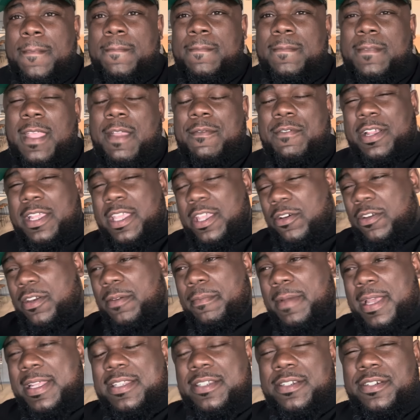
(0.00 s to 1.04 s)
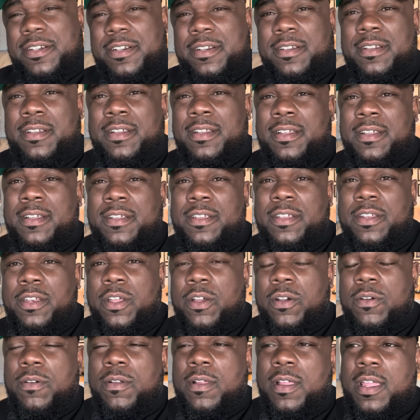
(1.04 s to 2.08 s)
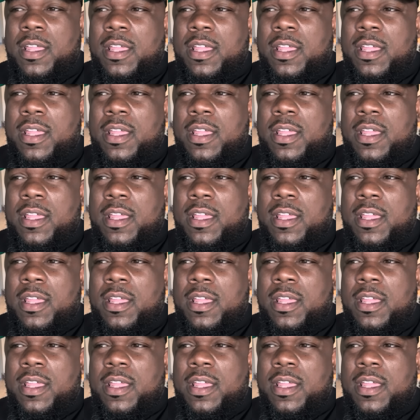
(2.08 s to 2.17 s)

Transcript: Never killed a messenger, you know,